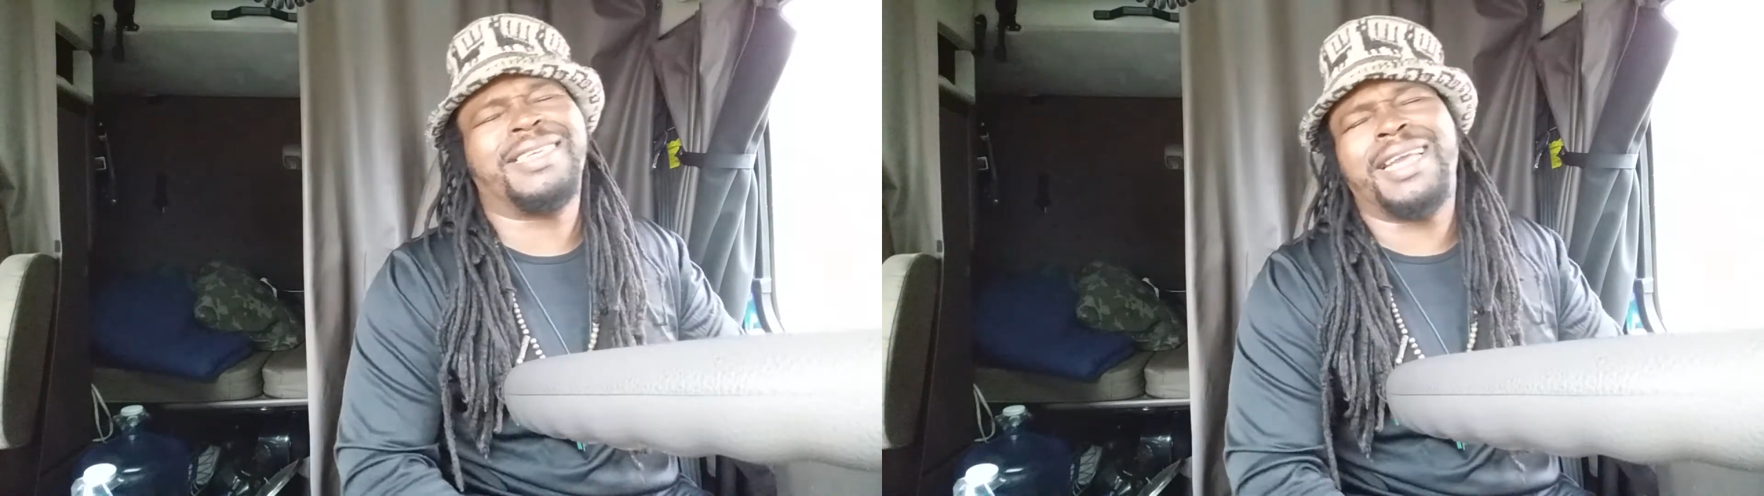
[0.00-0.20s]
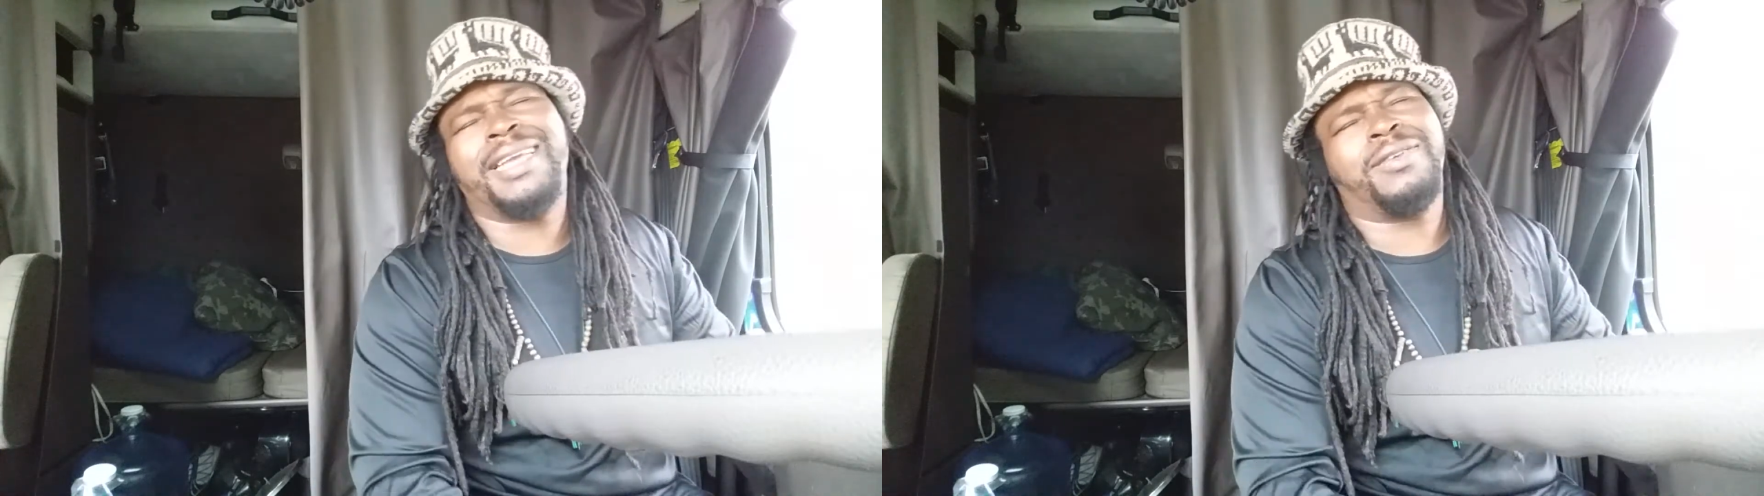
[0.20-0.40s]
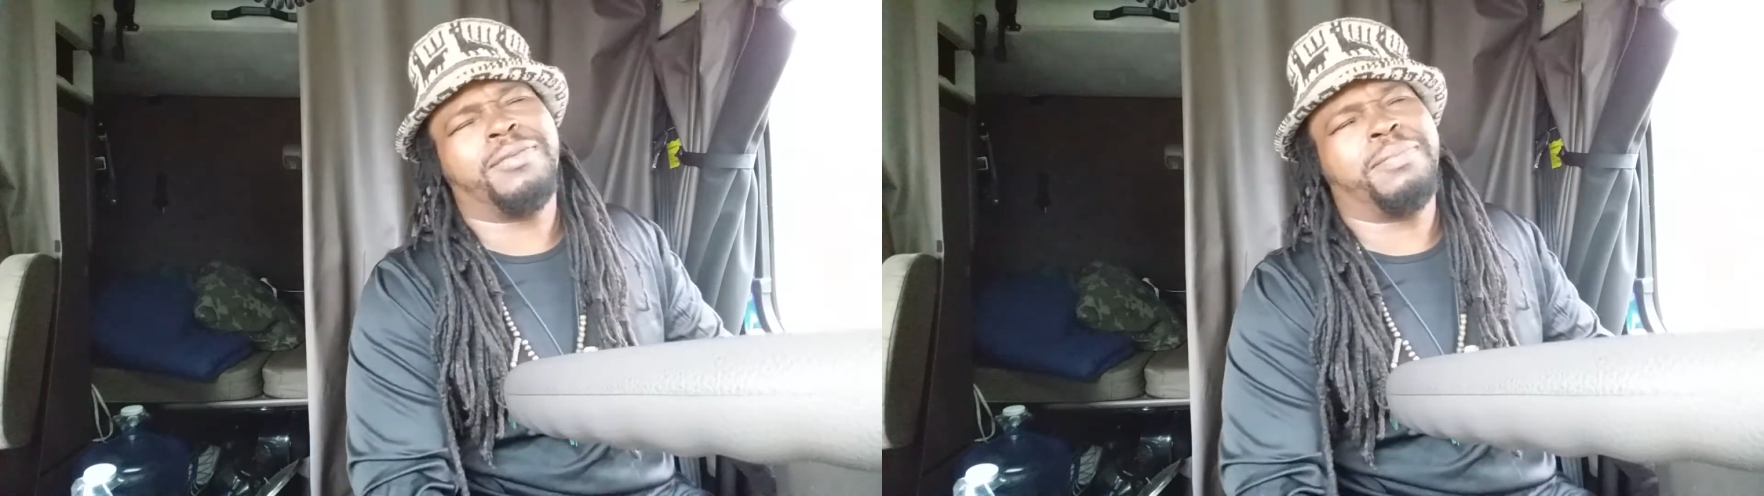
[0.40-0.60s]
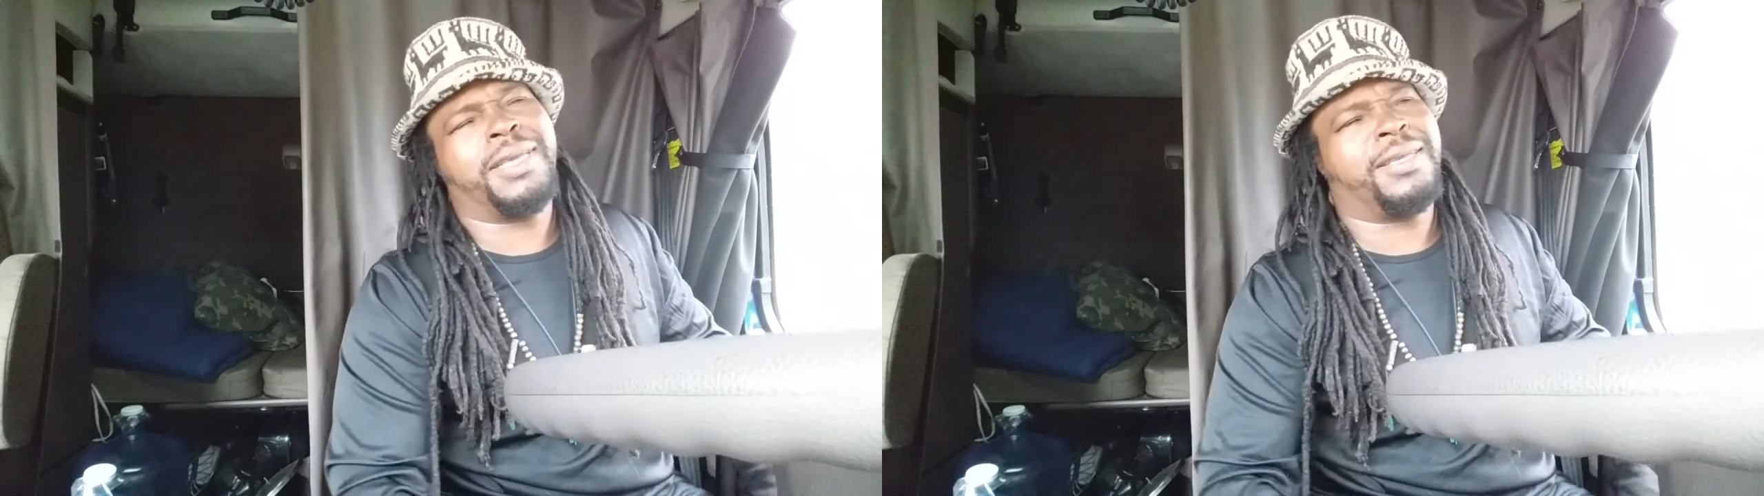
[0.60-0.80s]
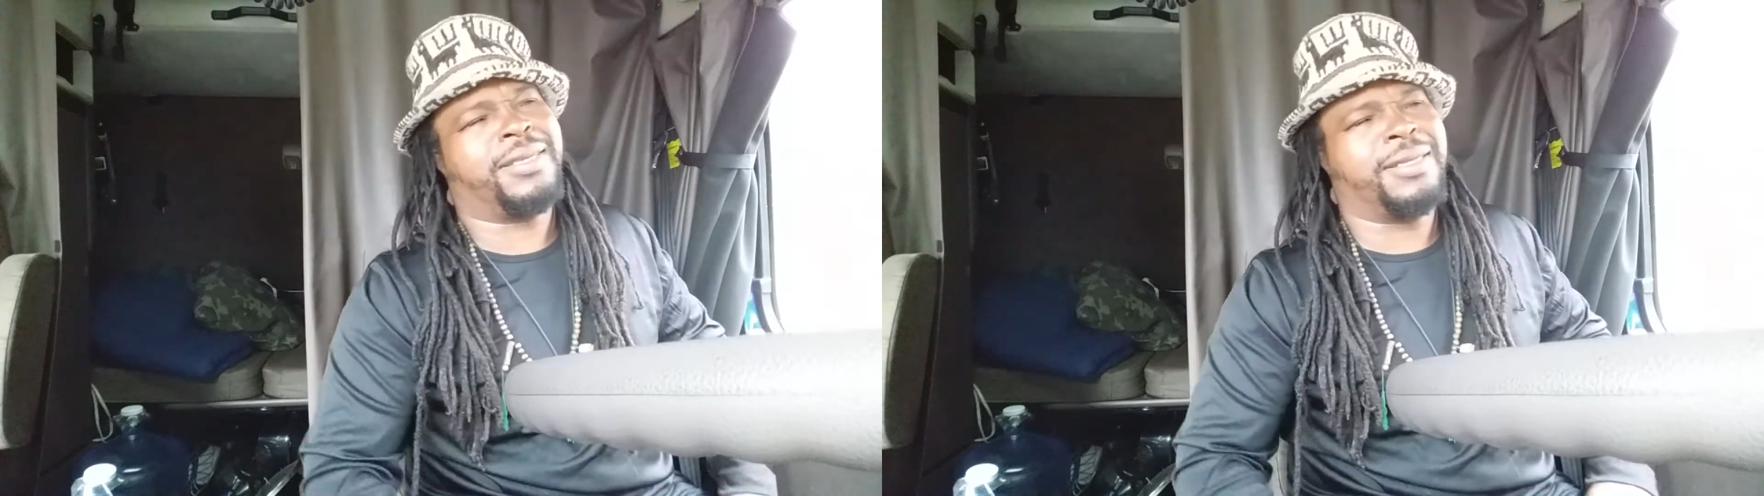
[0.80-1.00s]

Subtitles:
changed with me.